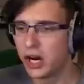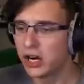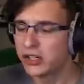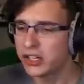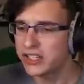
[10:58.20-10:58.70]

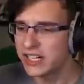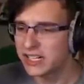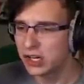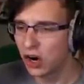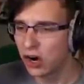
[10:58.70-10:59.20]
You're just
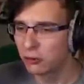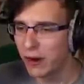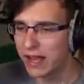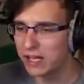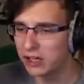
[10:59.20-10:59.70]
a, you're a
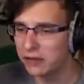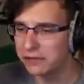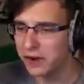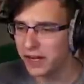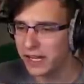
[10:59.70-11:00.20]
regular
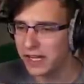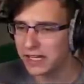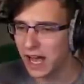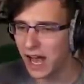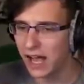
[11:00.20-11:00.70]
fucking
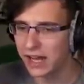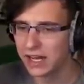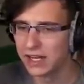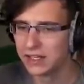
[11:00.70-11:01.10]
guy.